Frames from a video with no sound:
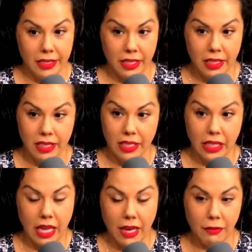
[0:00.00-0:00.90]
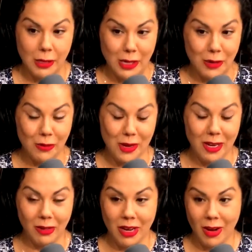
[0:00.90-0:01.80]
Since he's alive, we
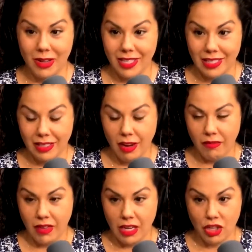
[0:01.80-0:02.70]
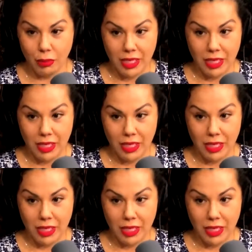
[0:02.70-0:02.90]
don't know because it's confidential.